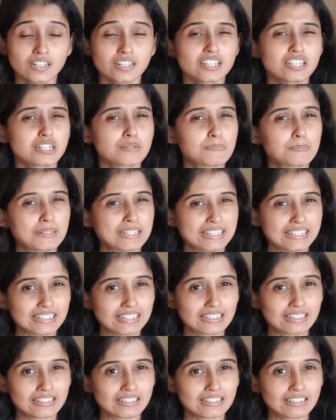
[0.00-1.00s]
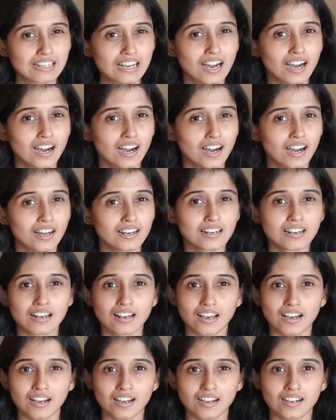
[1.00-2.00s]
spleen, heart,
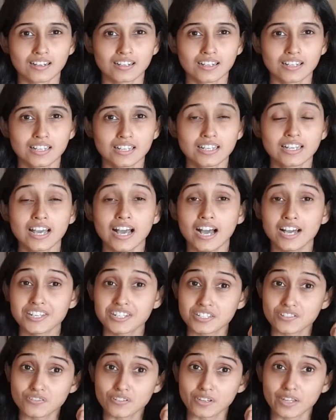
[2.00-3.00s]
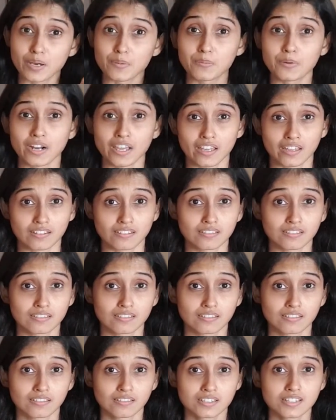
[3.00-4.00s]
lung, and even their brain.
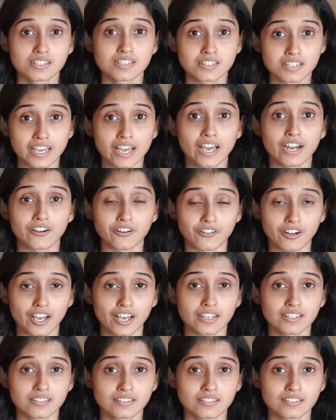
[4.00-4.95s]
Scary, right?